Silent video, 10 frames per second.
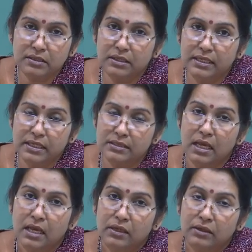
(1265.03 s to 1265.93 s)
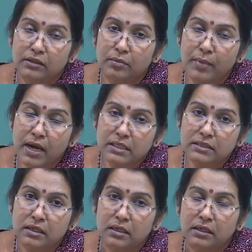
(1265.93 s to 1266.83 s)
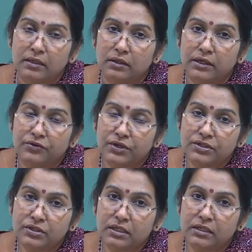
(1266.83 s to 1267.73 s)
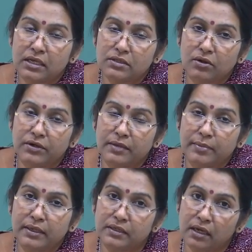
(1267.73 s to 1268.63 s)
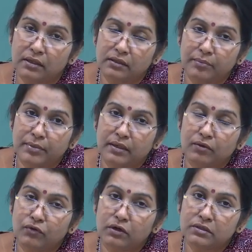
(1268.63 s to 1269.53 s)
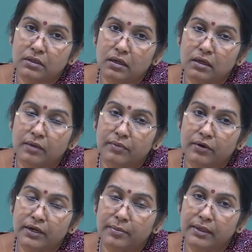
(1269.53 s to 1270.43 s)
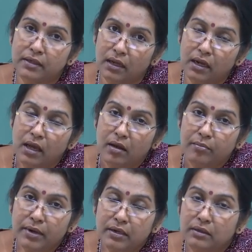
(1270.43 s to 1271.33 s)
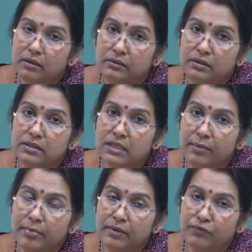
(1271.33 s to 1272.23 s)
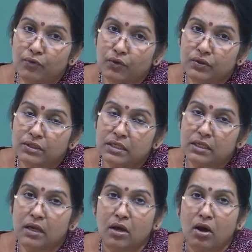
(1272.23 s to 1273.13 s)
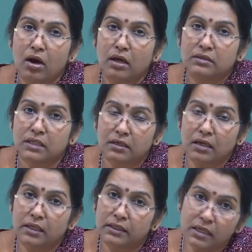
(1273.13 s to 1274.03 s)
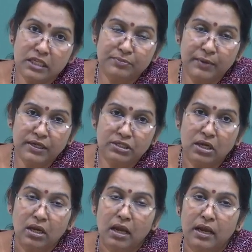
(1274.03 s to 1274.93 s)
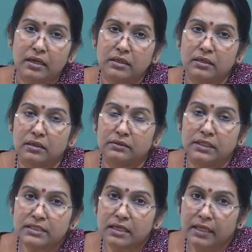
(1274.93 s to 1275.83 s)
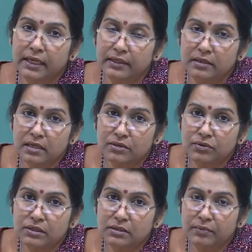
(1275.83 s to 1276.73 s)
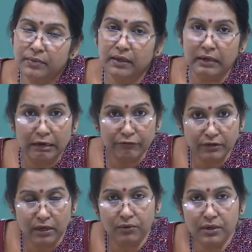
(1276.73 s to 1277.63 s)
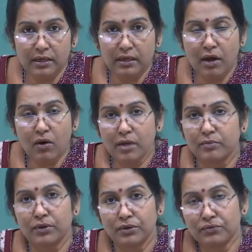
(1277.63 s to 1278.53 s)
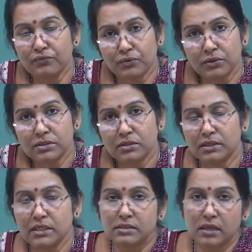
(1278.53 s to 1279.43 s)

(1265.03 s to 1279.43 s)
Like, yes, in the past, in the literature it has already been done, the empirical works have already been done, but these have been focusing on certain other aspects, and these are the areas which have been left out, and now I am going to focus on these